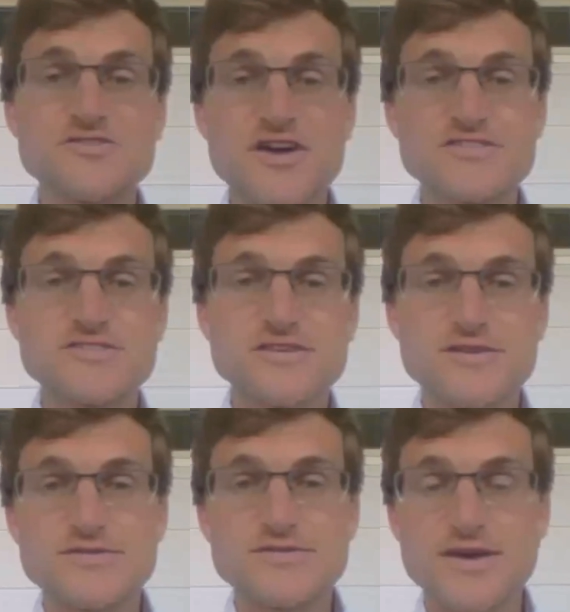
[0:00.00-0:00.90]
you, Dustin.
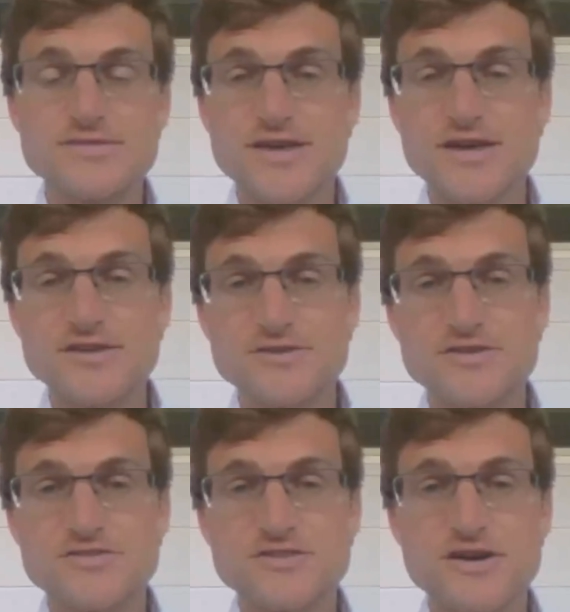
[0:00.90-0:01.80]
And thank you to
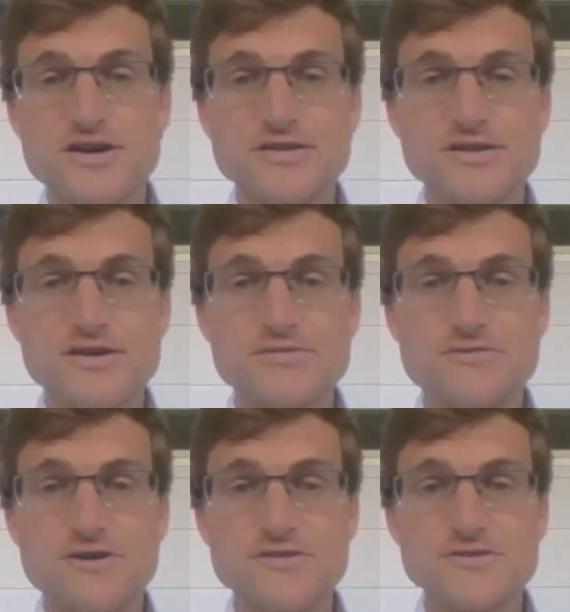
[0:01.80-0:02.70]
the Sierra Club
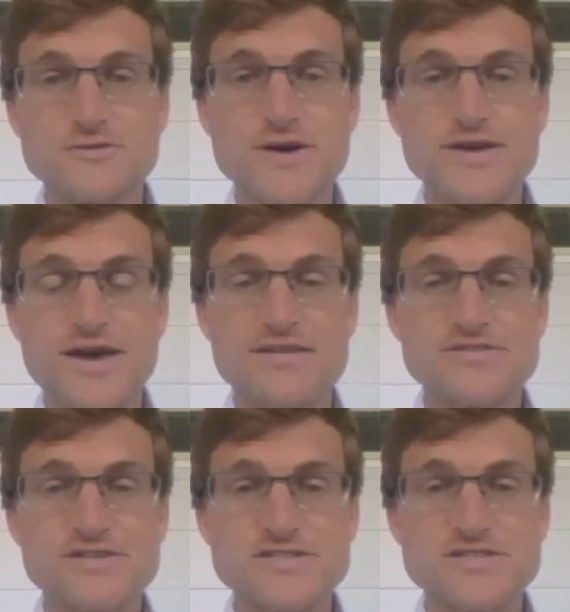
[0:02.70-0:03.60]
for all the great
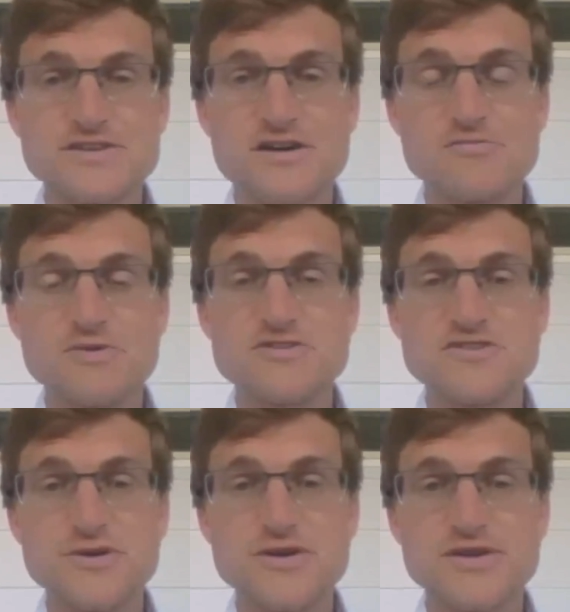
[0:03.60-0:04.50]
advocacy y'all have been
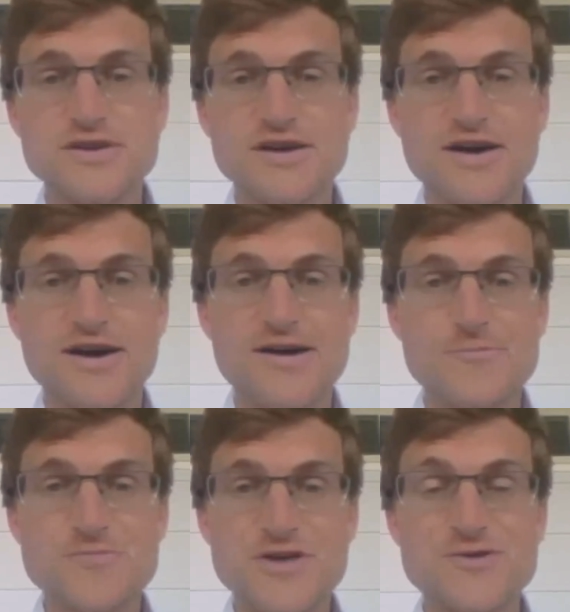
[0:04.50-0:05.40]
doing
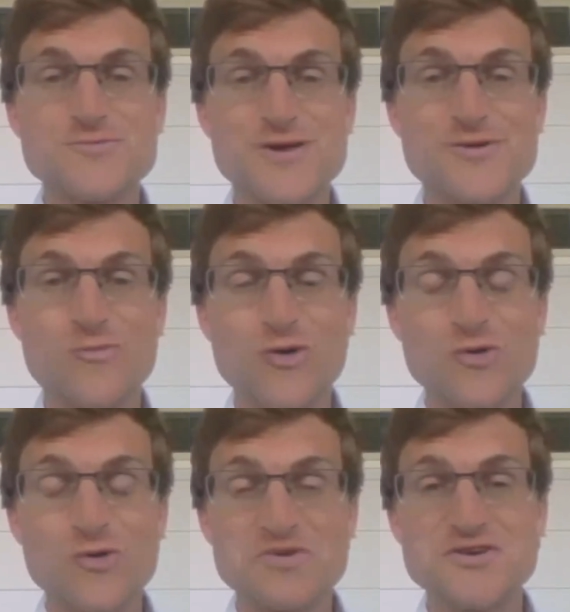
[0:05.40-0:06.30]
and will
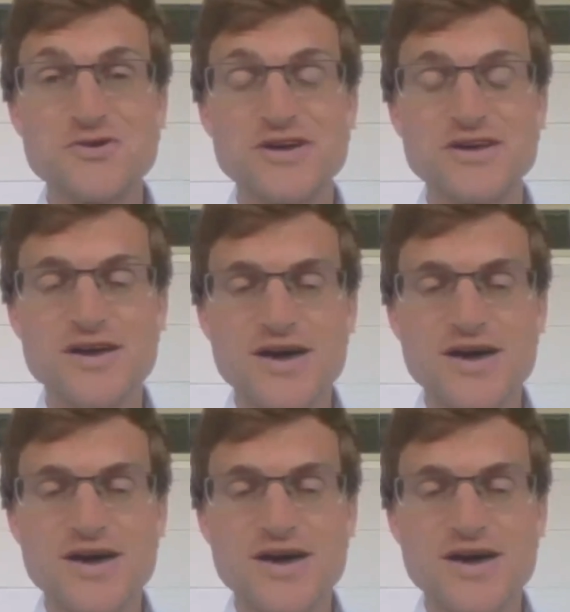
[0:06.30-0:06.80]
be doing